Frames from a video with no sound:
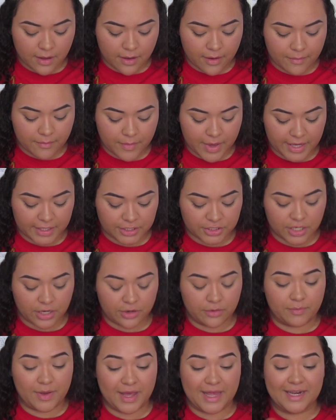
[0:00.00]

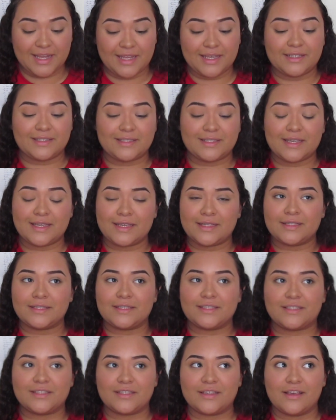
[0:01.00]
eyeshadow palette
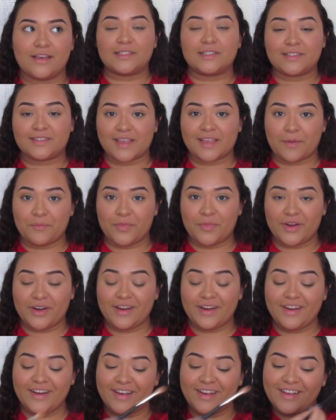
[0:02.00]
since
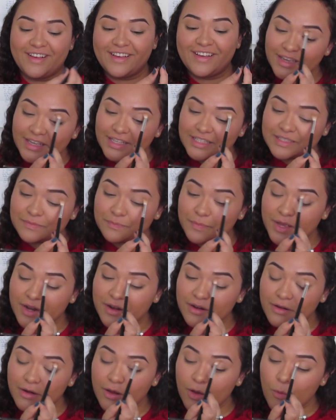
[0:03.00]
December. It's
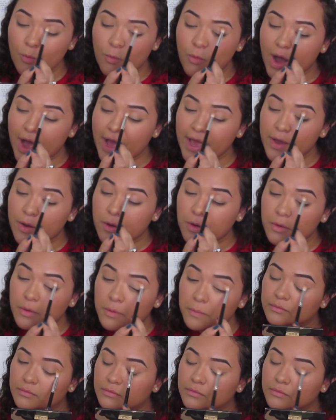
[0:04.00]
been a while.